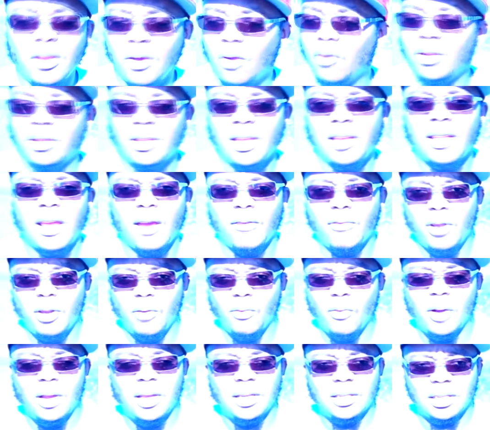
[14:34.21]
the only thing that I really
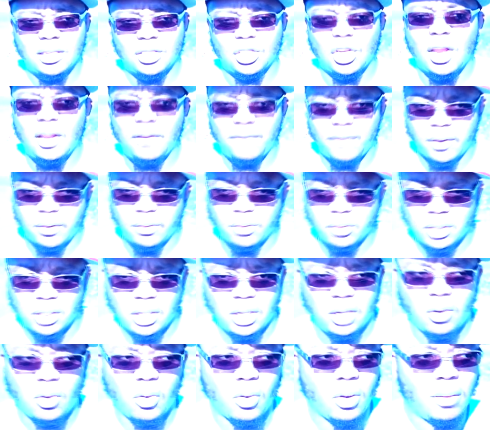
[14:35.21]
want is a shiny
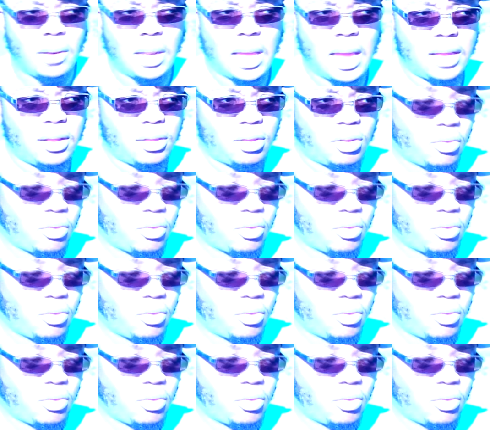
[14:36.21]
Ferroseed, or like